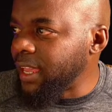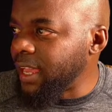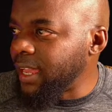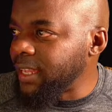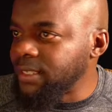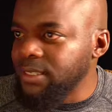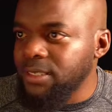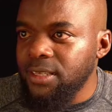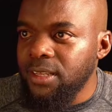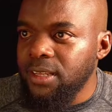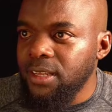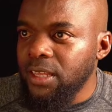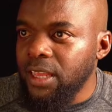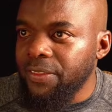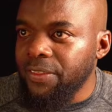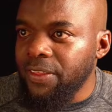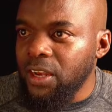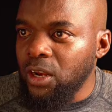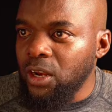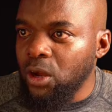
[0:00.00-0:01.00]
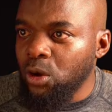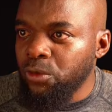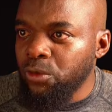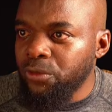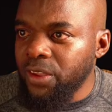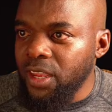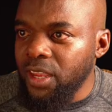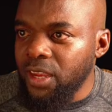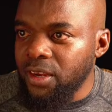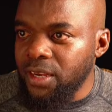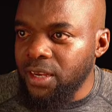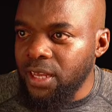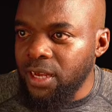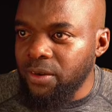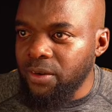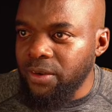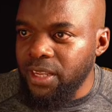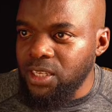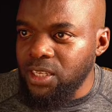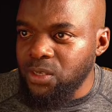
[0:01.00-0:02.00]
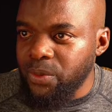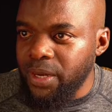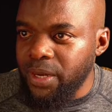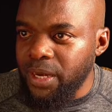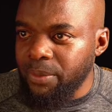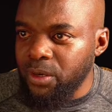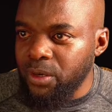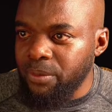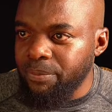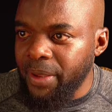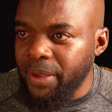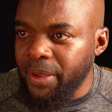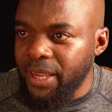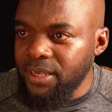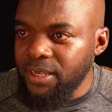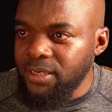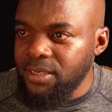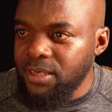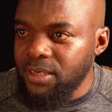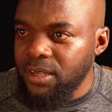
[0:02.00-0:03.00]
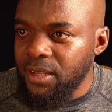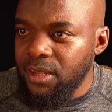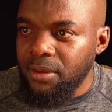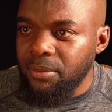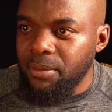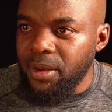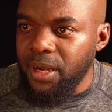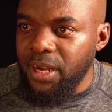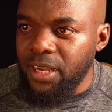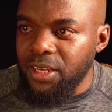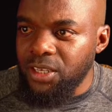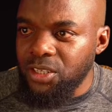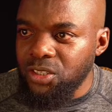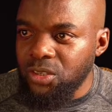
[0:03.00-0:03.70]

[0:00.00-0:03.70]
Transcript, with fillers: that. And then over here now is where I'm going to paste my